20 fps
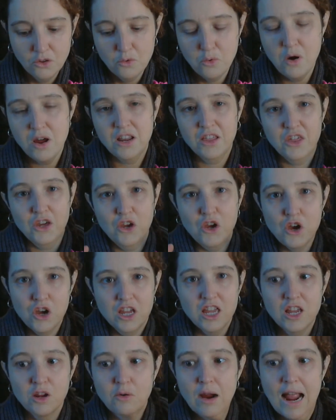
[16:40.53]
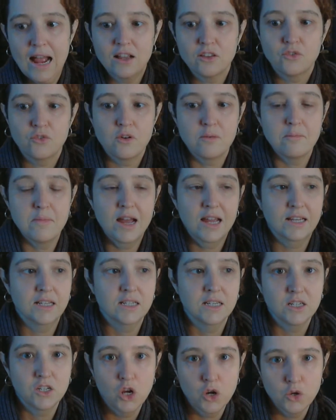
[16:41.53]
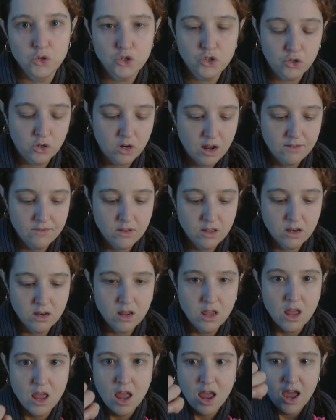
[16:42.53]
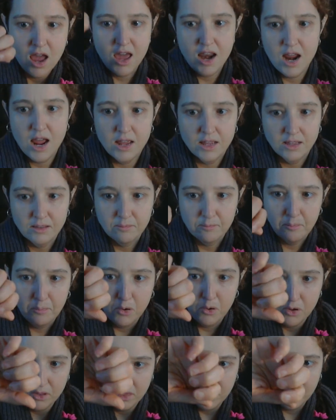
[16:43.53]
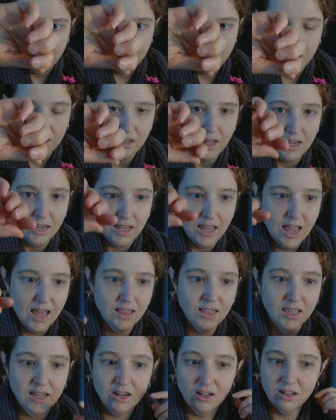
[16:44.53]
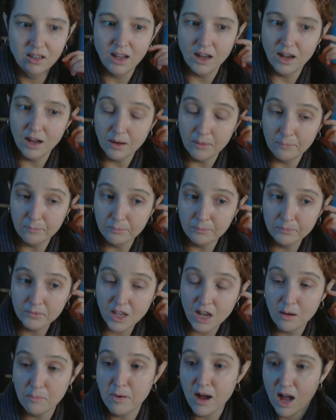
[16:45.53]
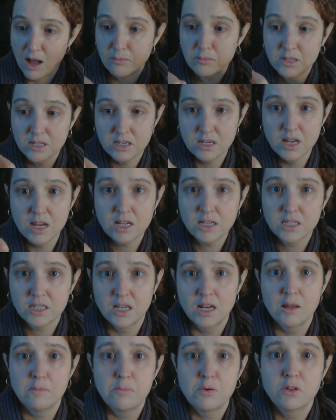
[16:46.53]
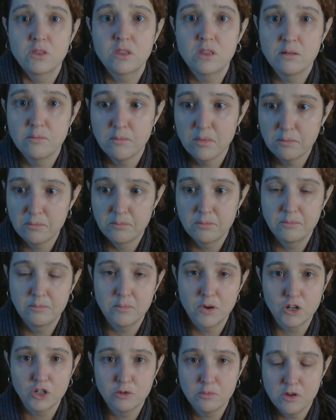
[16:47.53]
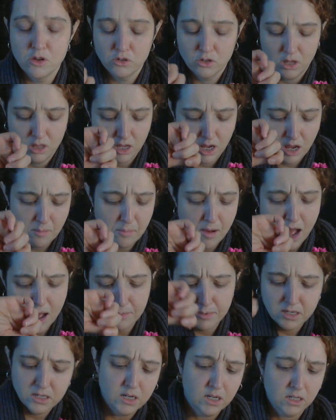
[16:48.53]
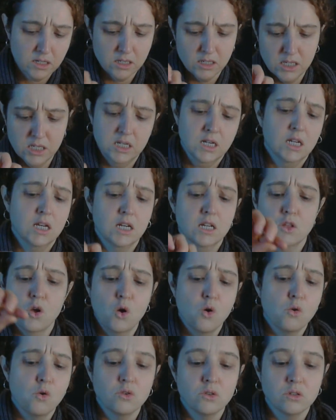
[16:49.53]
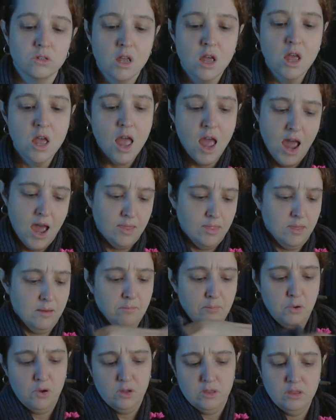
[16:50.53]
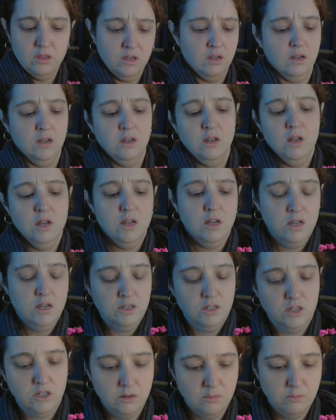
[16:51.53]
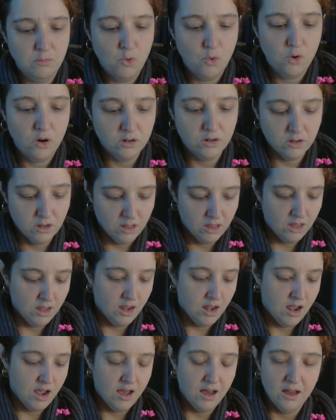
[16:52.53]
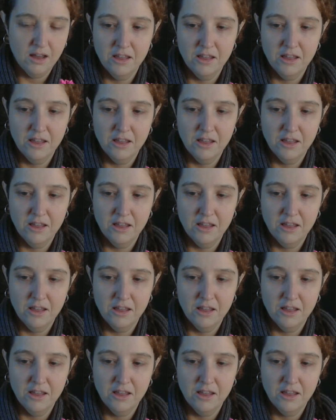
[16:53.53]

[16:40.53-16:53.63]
one of the cooking racks from my toaster oven, and I put the I get little um, kebab sticks, and I put the marshmallows on the kebab sticks and stick it in the holes, and then put the s'more the uh,